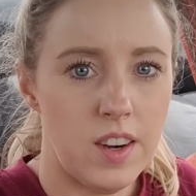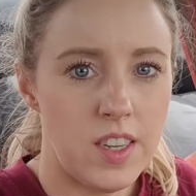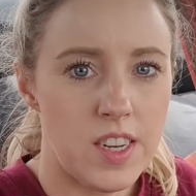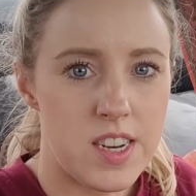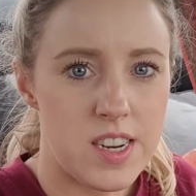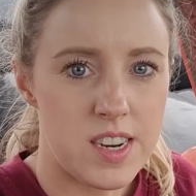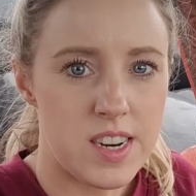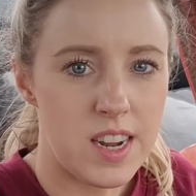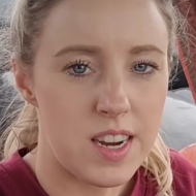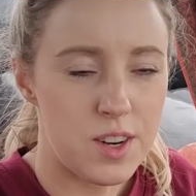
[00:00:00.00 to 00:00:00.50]
I
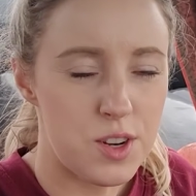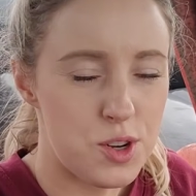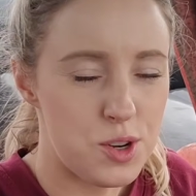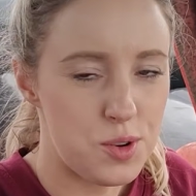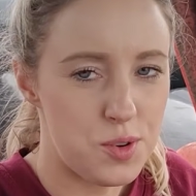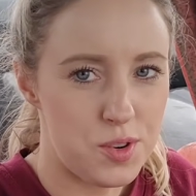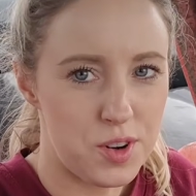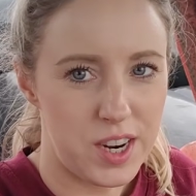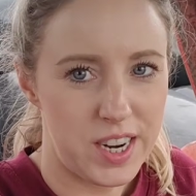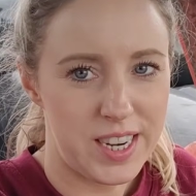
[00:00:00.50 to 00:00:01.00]
did not
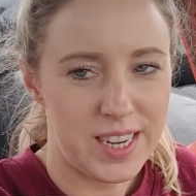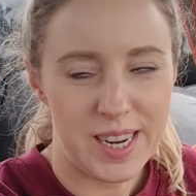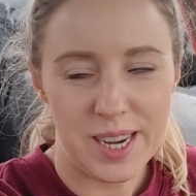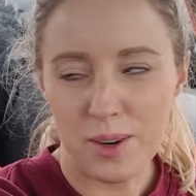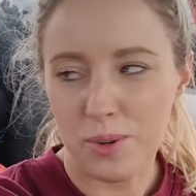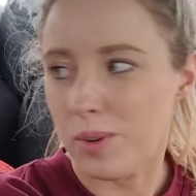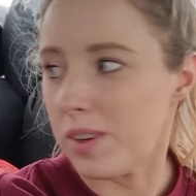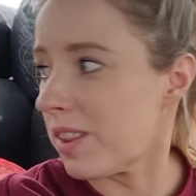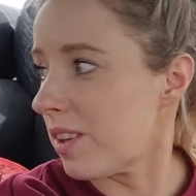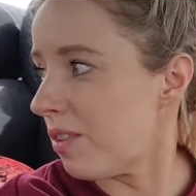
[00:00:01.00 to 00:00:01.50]
do great
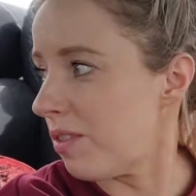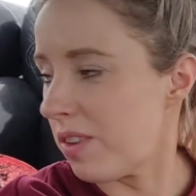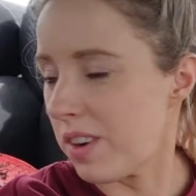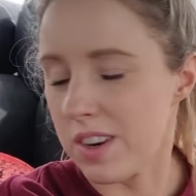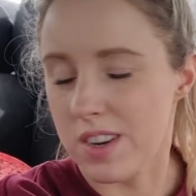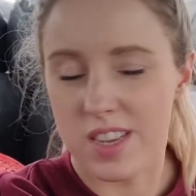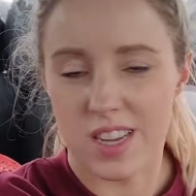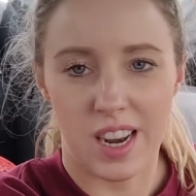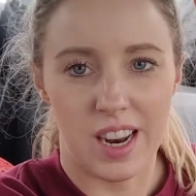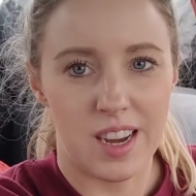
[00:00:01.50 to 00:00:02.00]
now with the
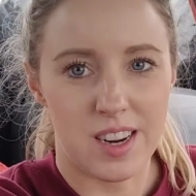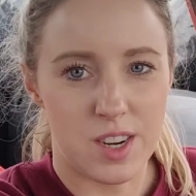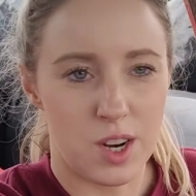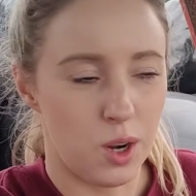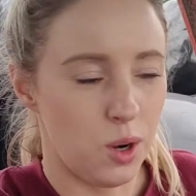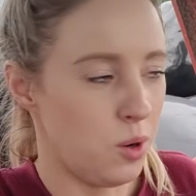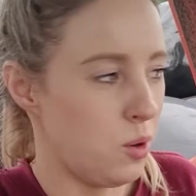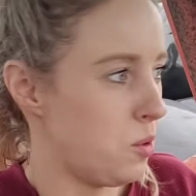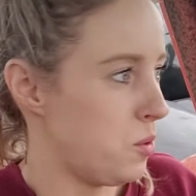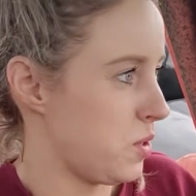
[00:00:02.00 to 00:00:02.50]
first lot
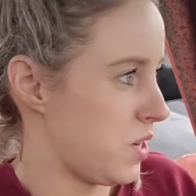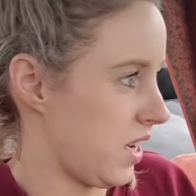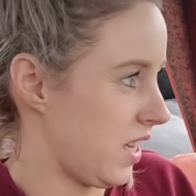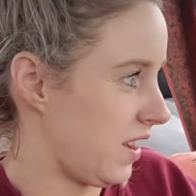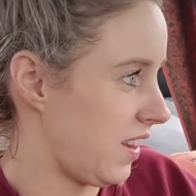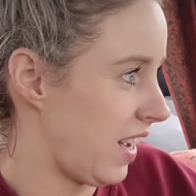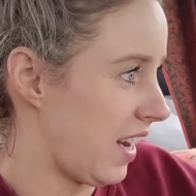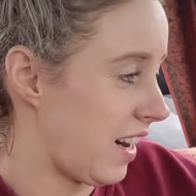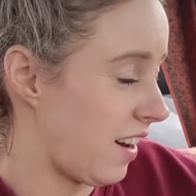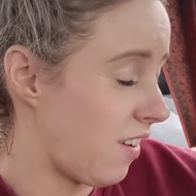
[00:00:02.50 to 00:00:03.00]
of
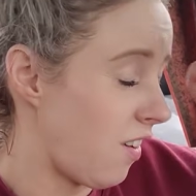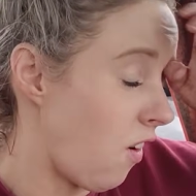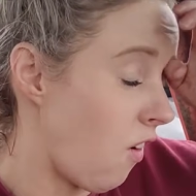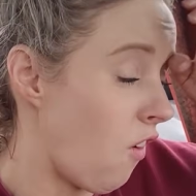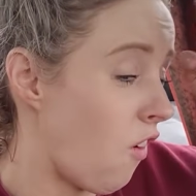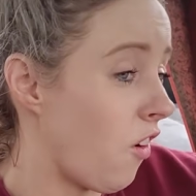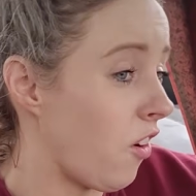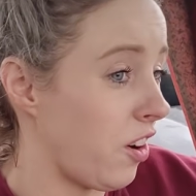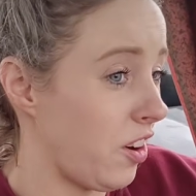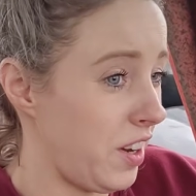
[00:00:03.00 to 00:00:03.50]
loading there,
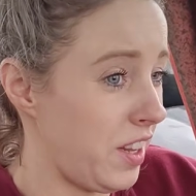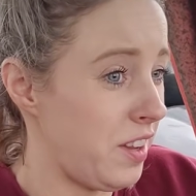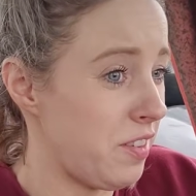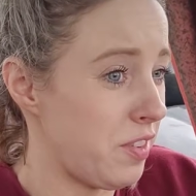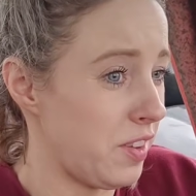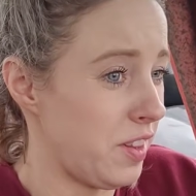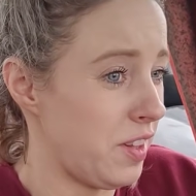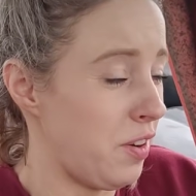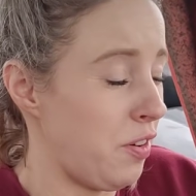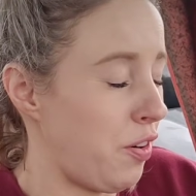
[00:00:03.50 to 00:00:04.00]
or
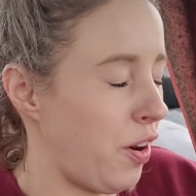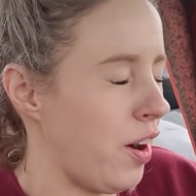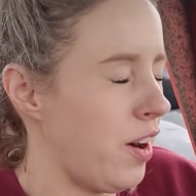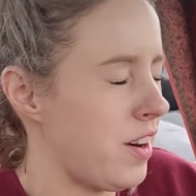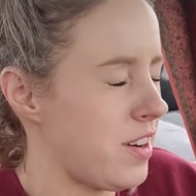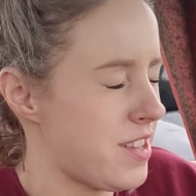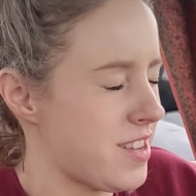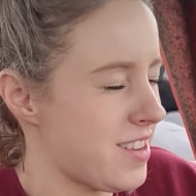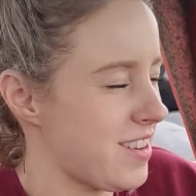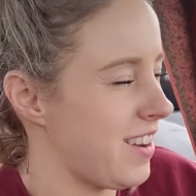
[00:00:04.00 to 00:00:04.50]
even the
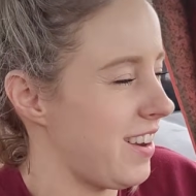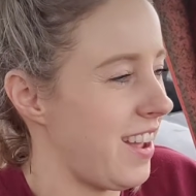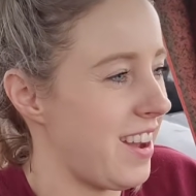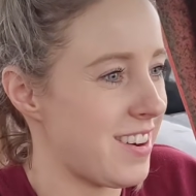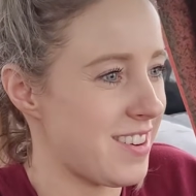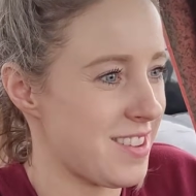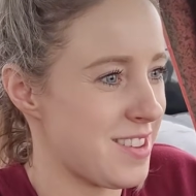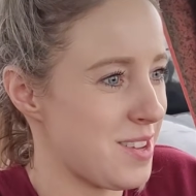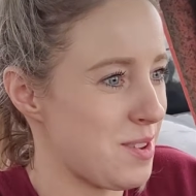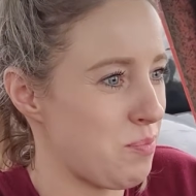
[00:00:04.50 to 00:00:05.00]
first
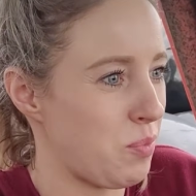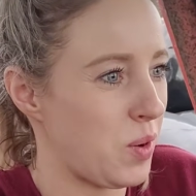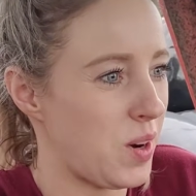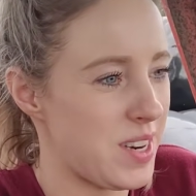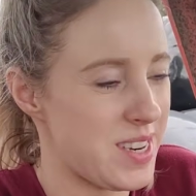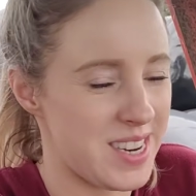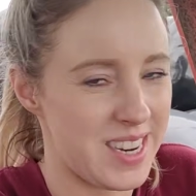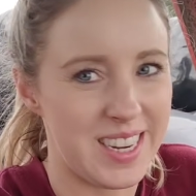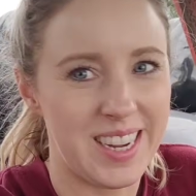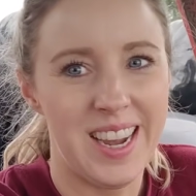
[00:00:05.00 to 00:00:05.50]
lot of
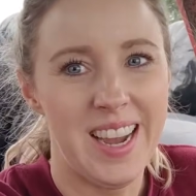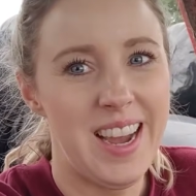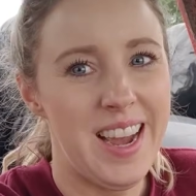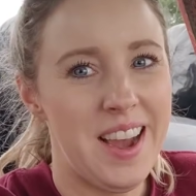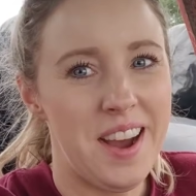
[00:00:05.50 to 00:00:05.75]
spreading.